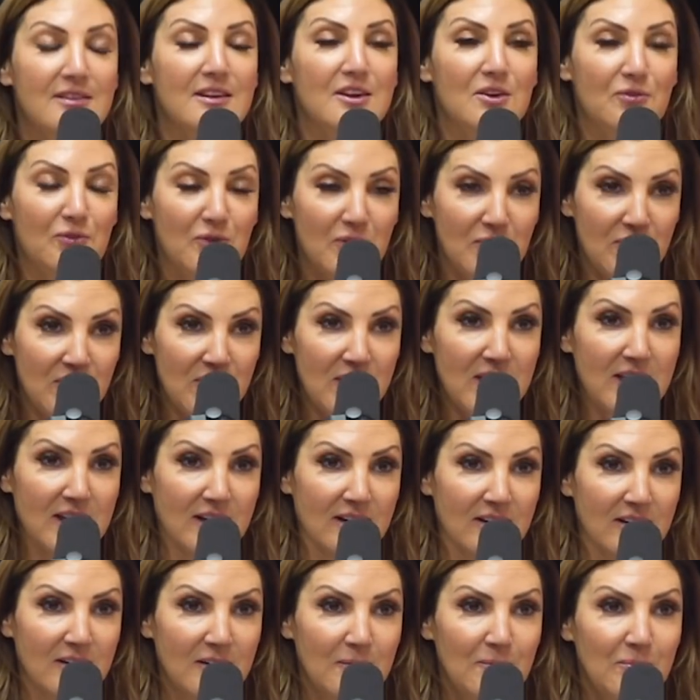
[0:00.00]
a different
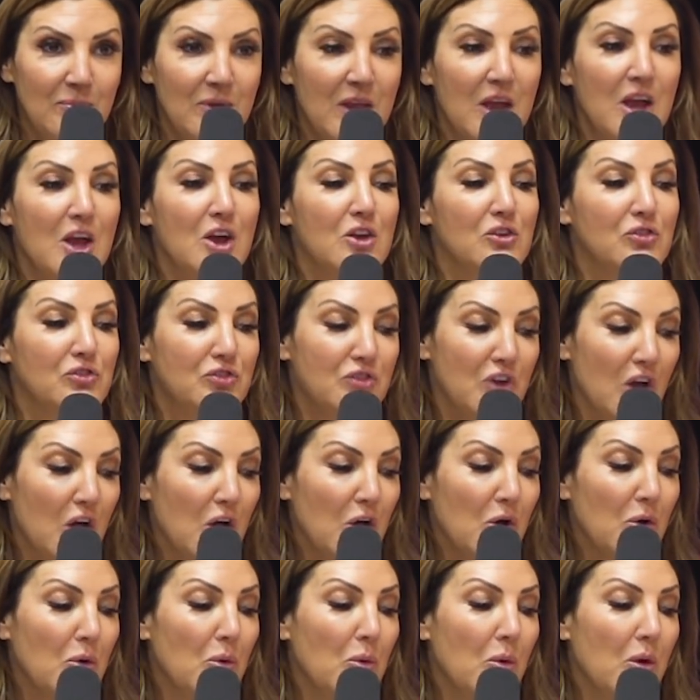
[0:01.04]
thing.
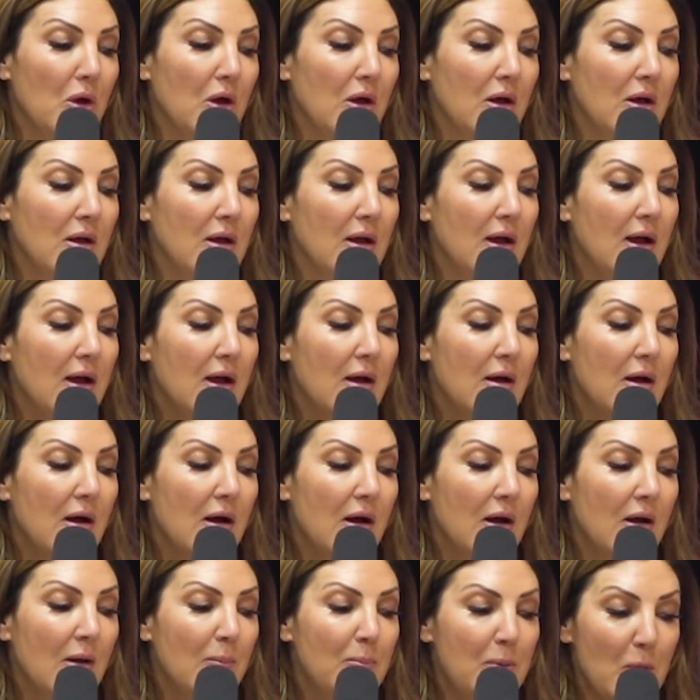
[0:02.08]
So,
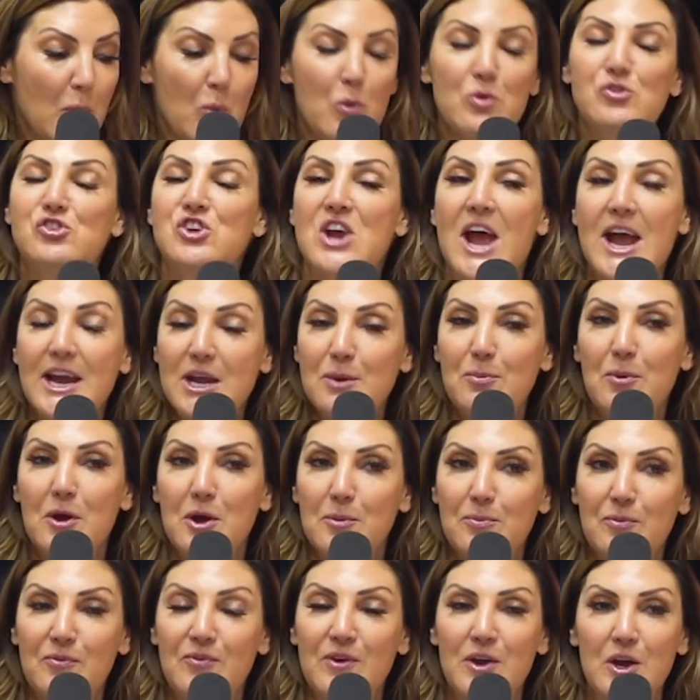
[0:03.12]
but Jackie brought
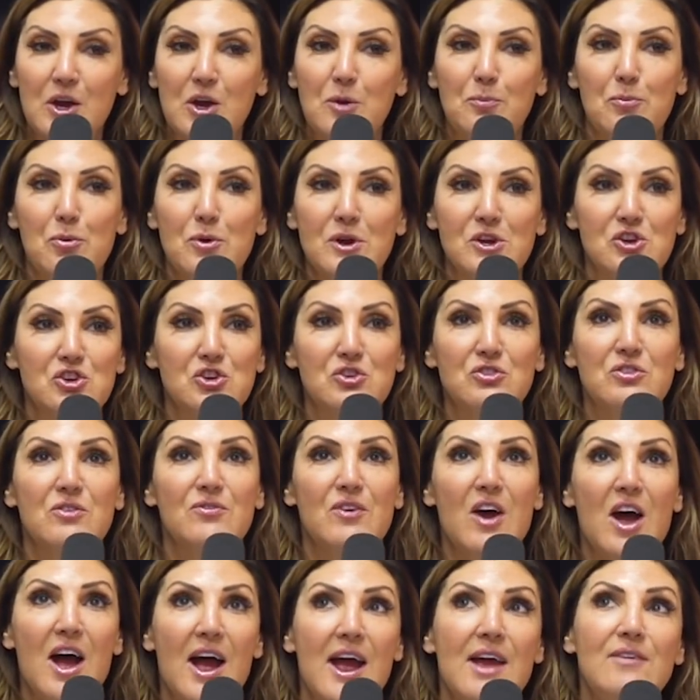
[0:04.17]
up a very good point. She goes, if
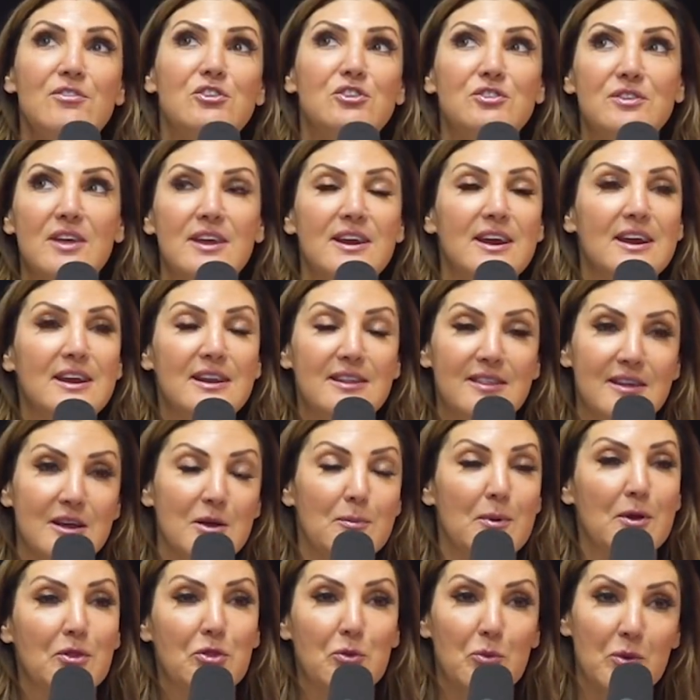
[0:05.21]
I ever said anything
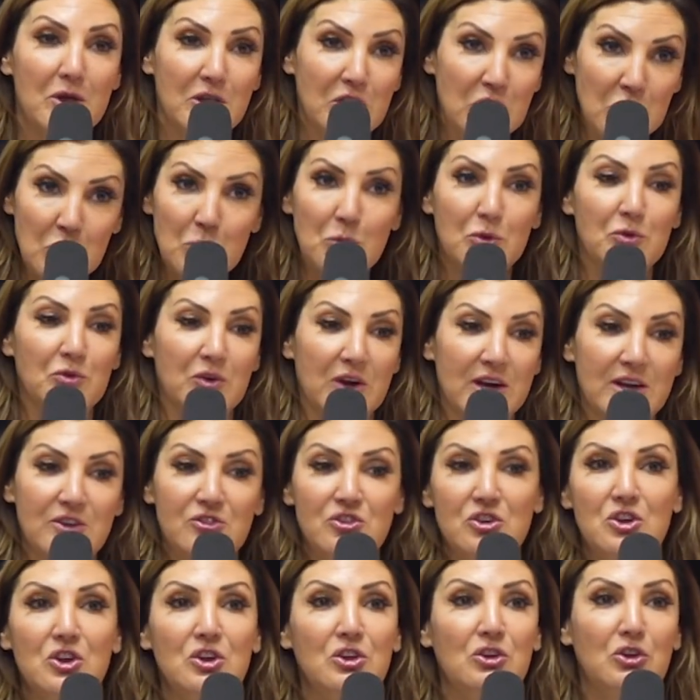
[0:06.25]
about the way you would
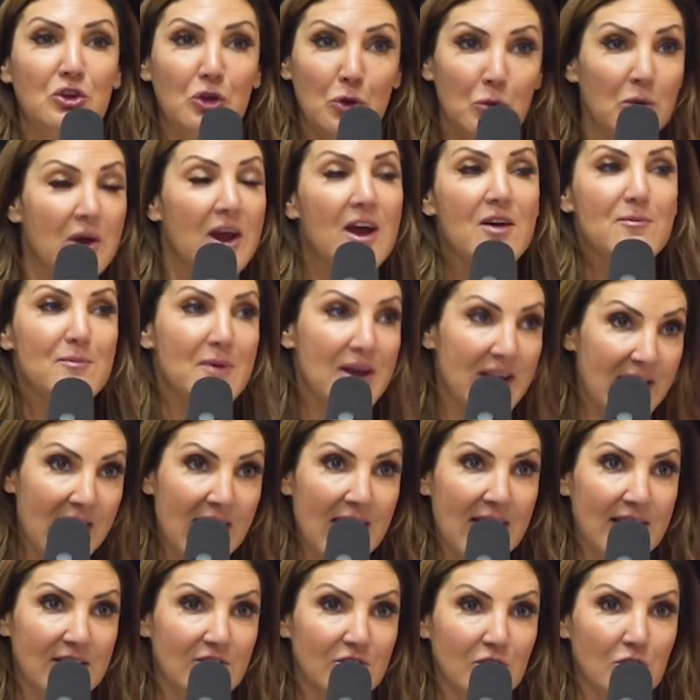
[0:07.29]
raise, you would have my
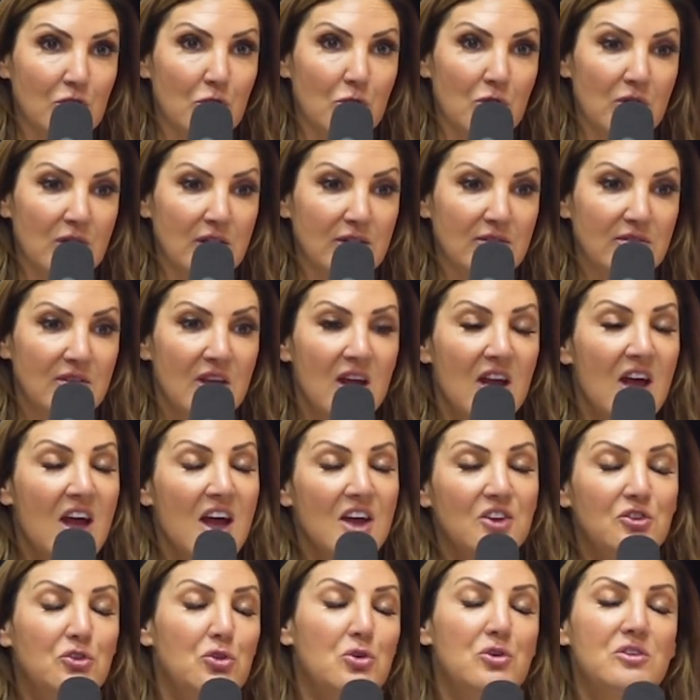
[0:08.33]
head, Dolores.
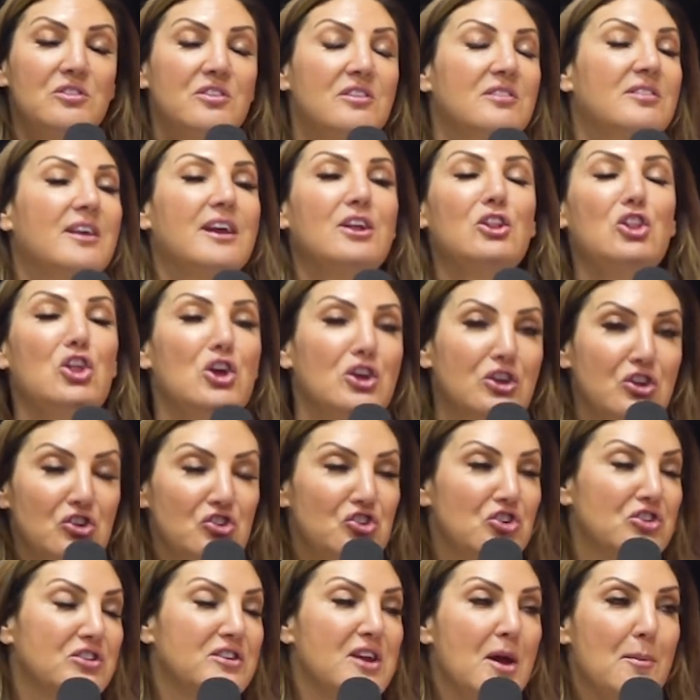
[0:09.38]
And Dolores is like, look, you're
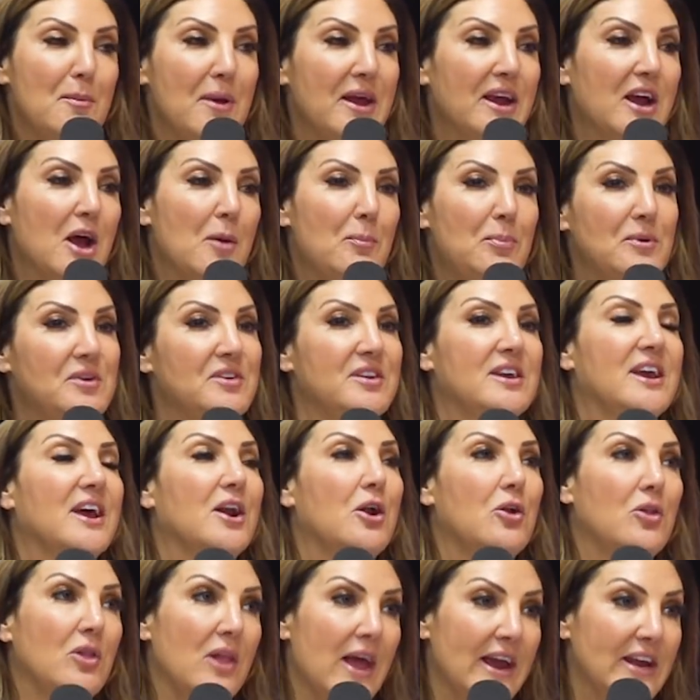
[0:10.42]
just not my cup of tea. I
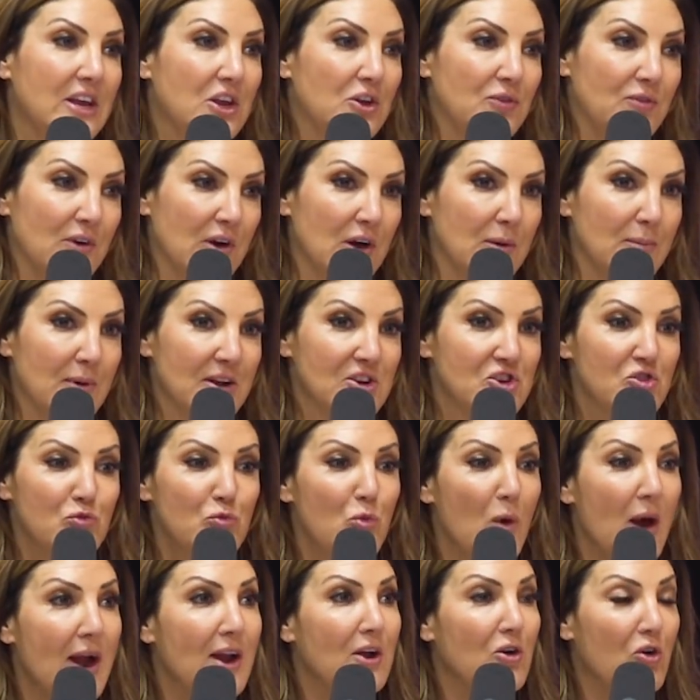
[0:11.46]
don't like you very much.
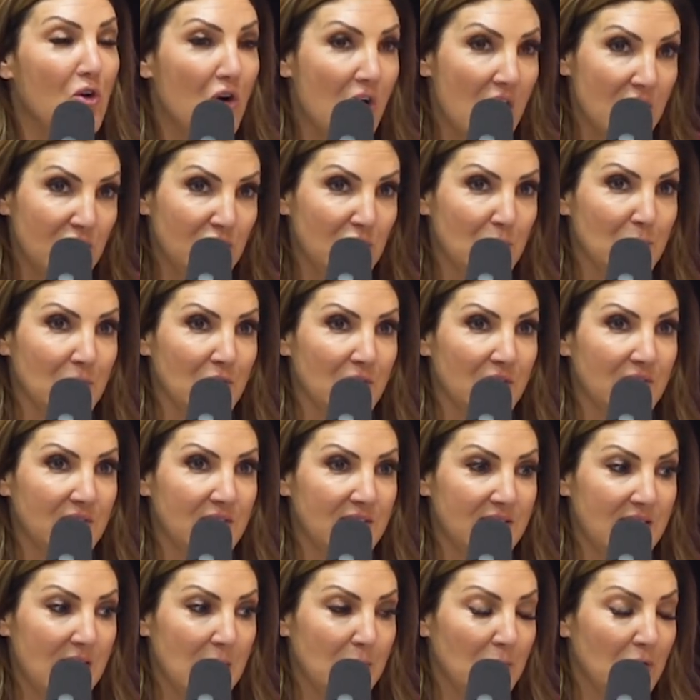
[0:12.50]
Right across from her at
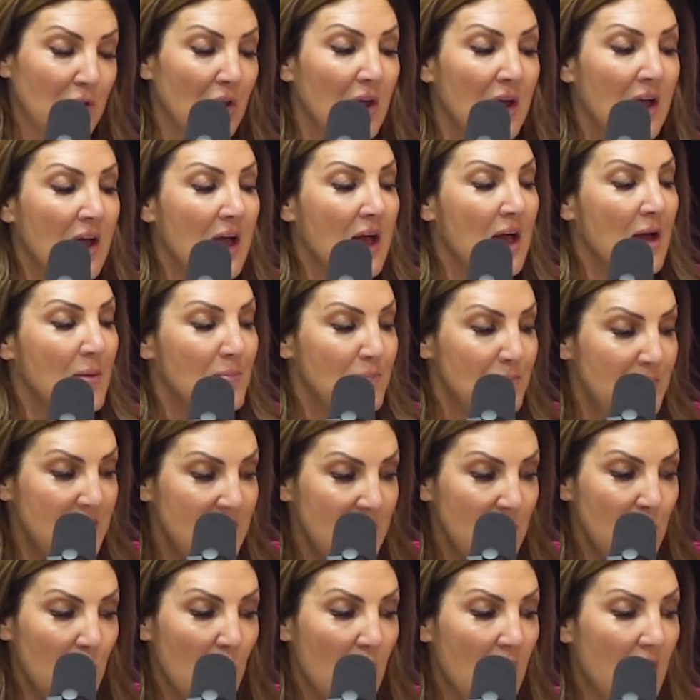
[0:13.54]
the table.
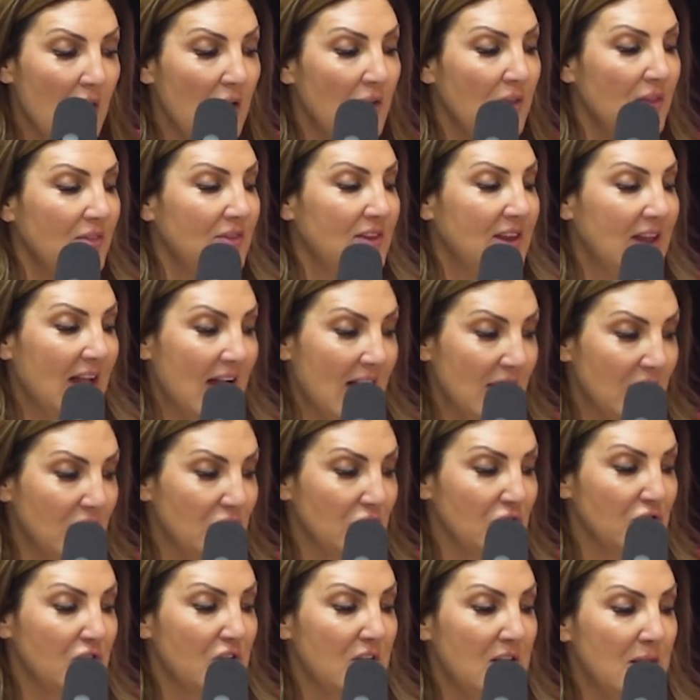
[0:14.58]
Meanwhile, the
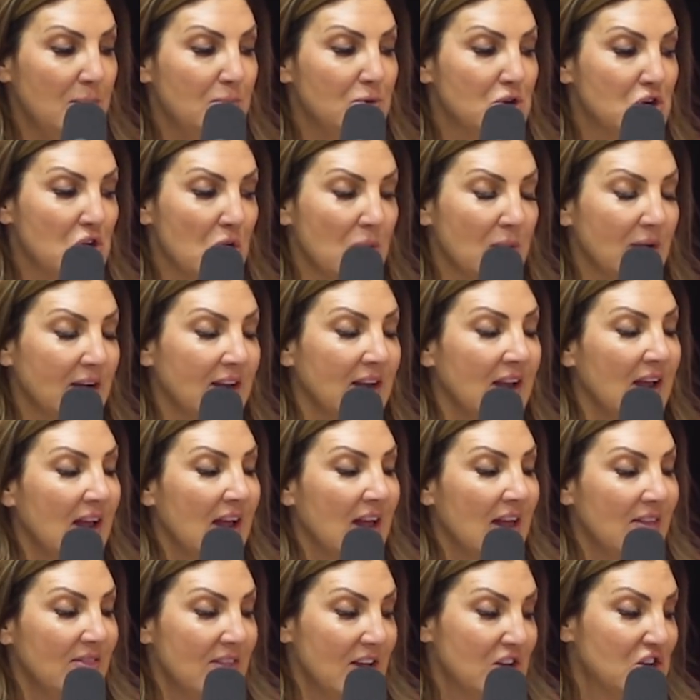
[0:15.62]
editors keep showing
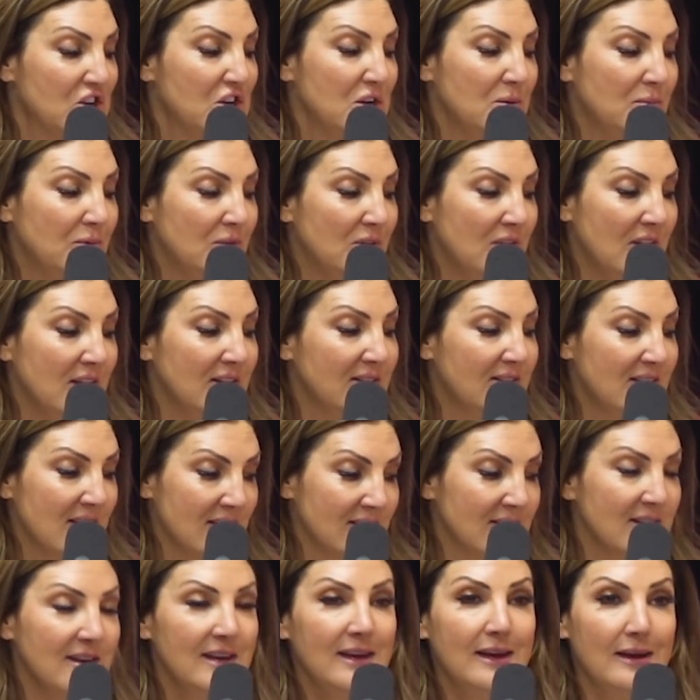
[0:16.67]
that it
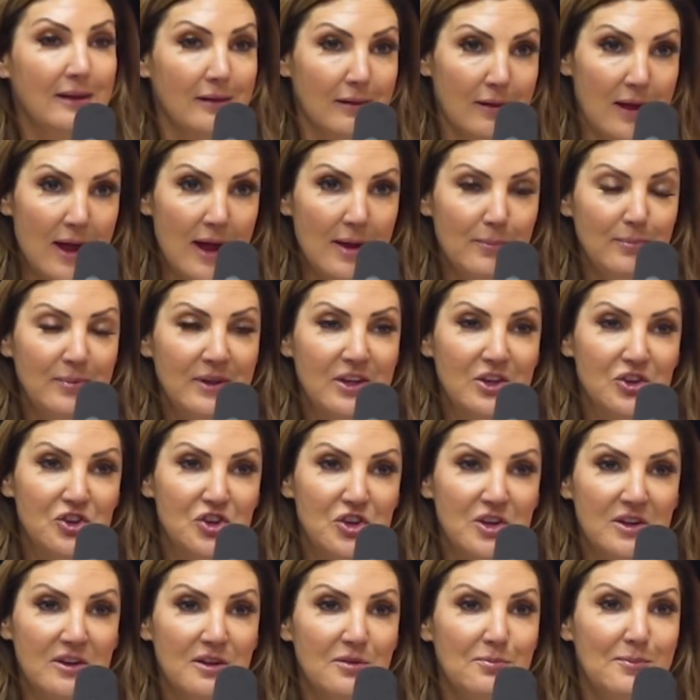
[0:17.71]
doesn't eat a lot because
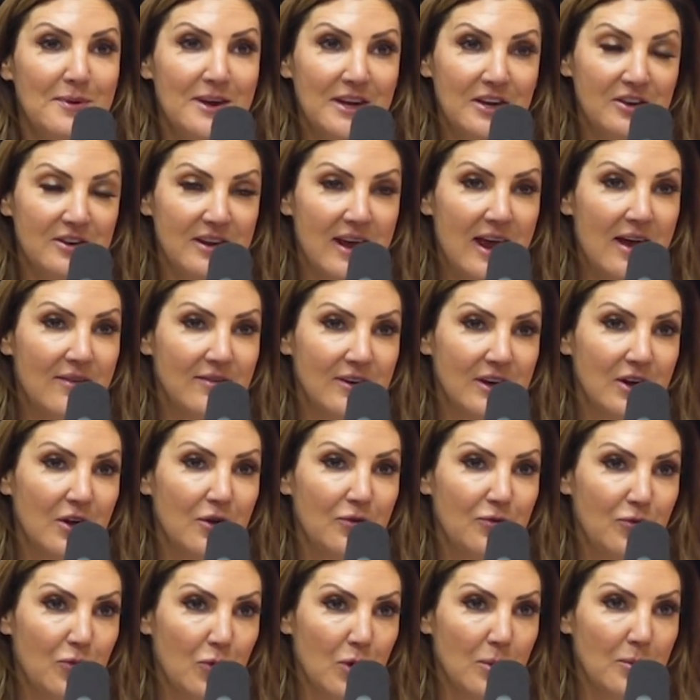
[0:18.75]
she admitted to having
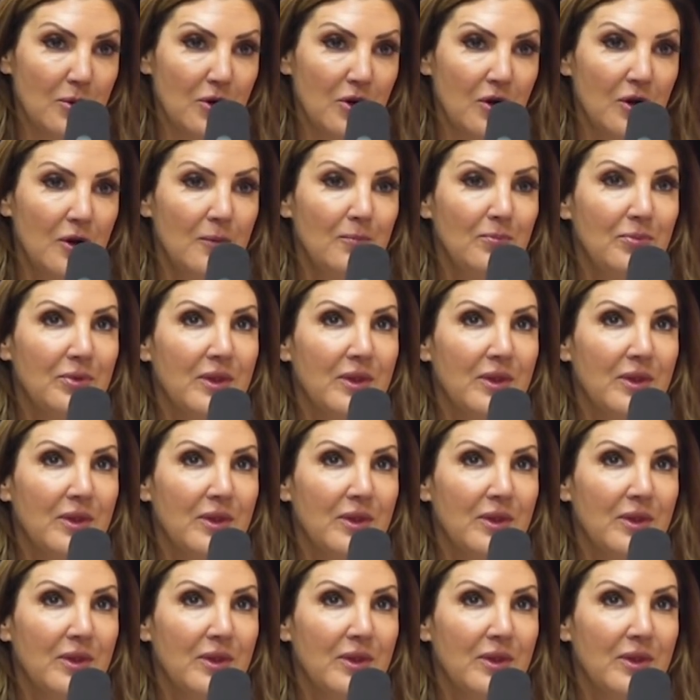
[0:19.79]
a former,